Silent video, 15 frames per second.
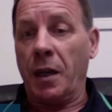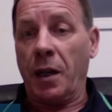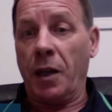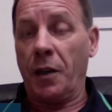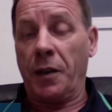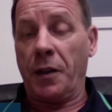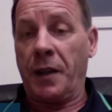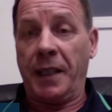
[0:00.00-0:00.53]

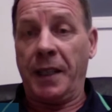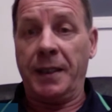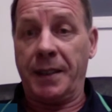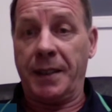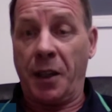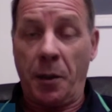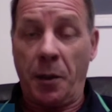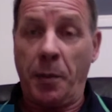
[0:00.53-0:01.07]
other things
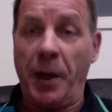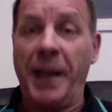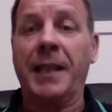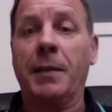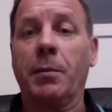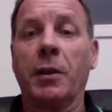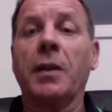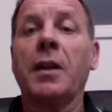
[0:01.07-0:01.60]
that are
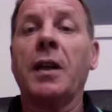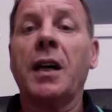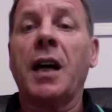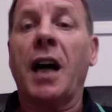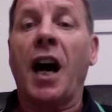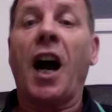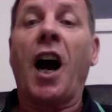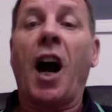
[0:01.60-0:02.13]
breakable
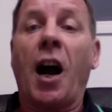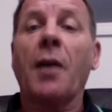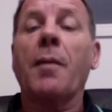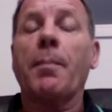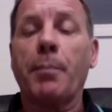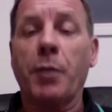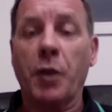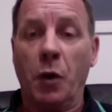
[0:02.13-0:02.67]
are
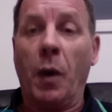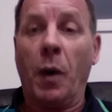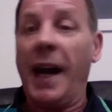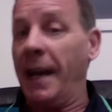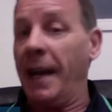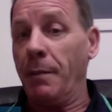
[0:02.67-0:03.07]
put away,